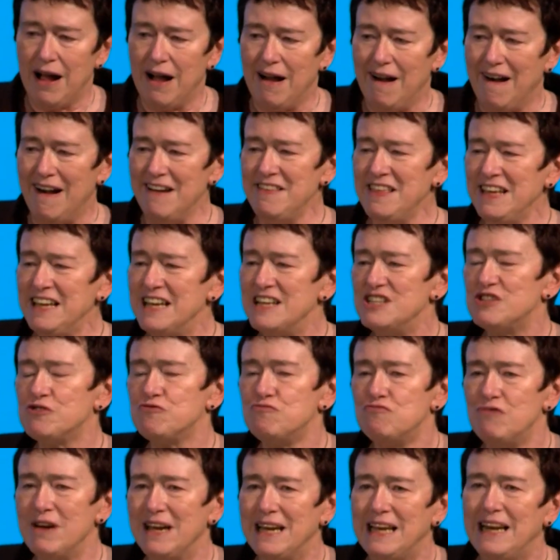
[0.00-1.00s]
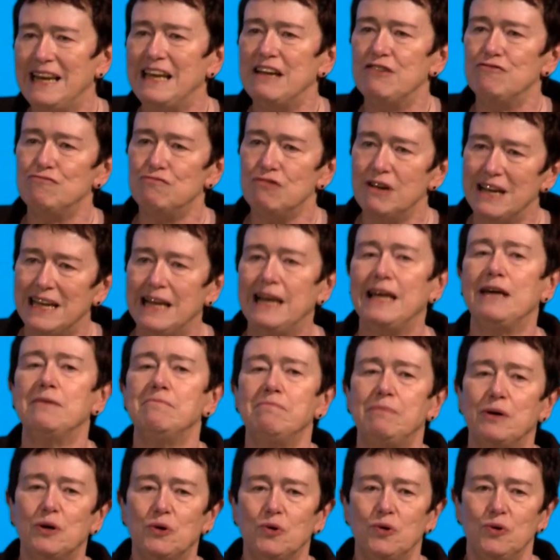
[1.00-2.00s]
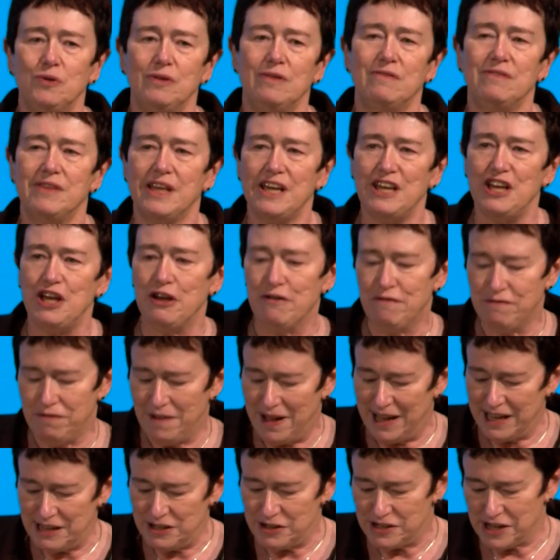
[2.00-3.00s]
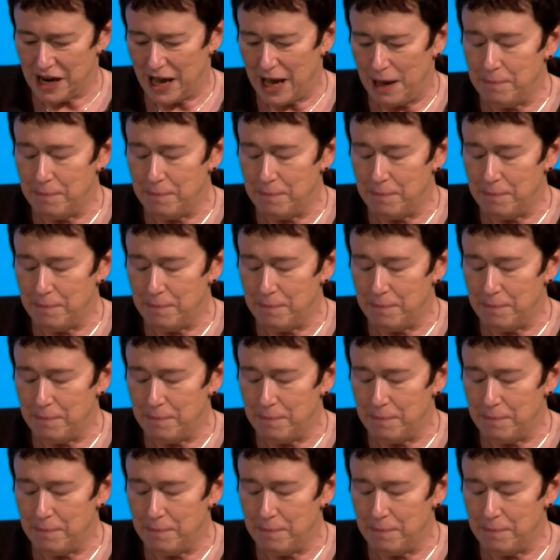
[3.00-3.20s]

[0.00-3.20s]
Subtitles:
I think it's really, really important that you find